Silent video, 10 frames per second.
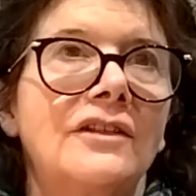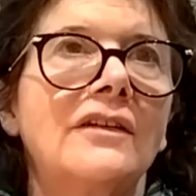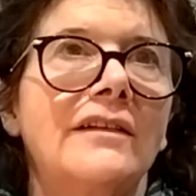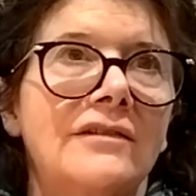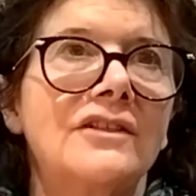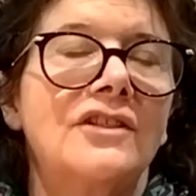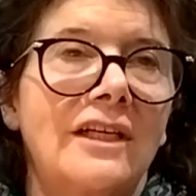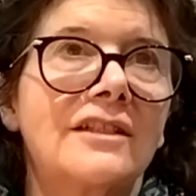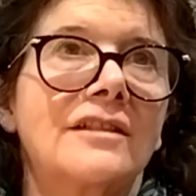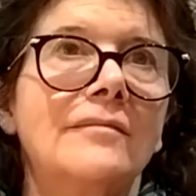You know, there is
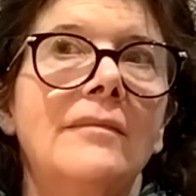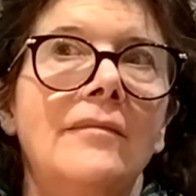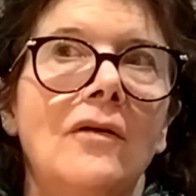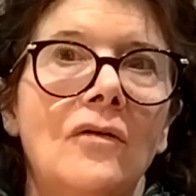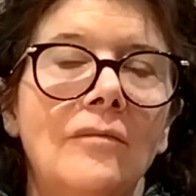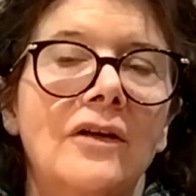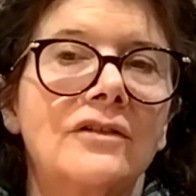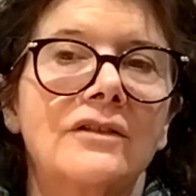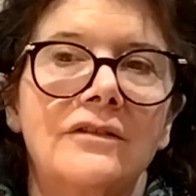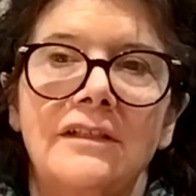just
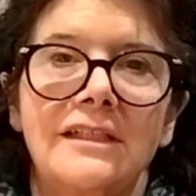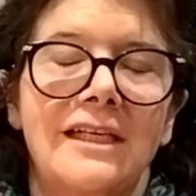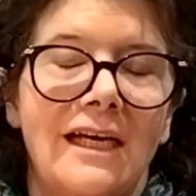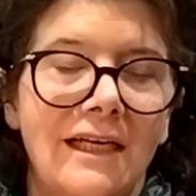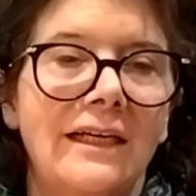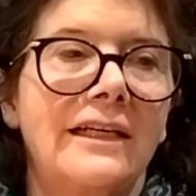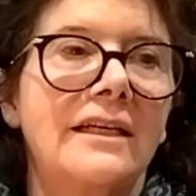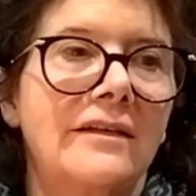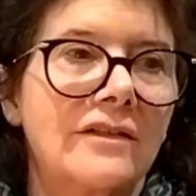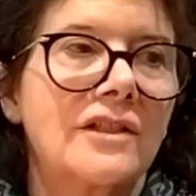almost
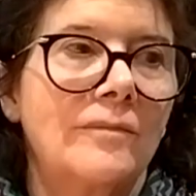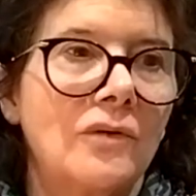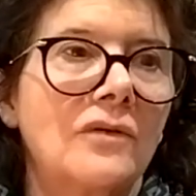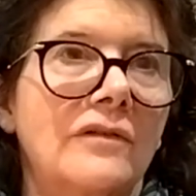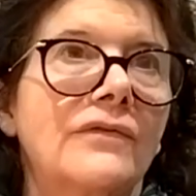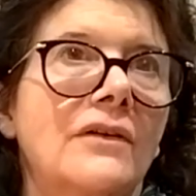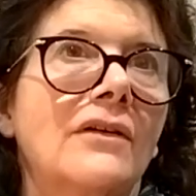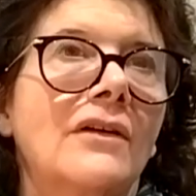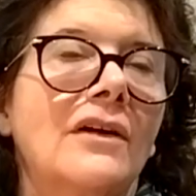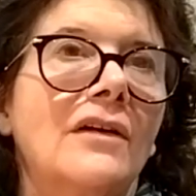entirely support
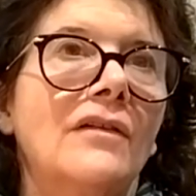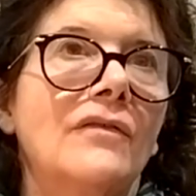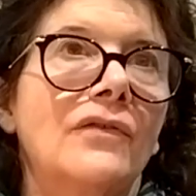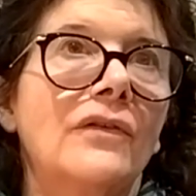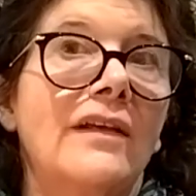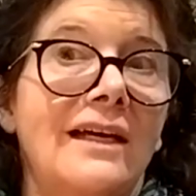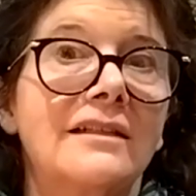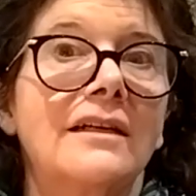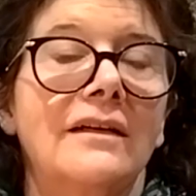for that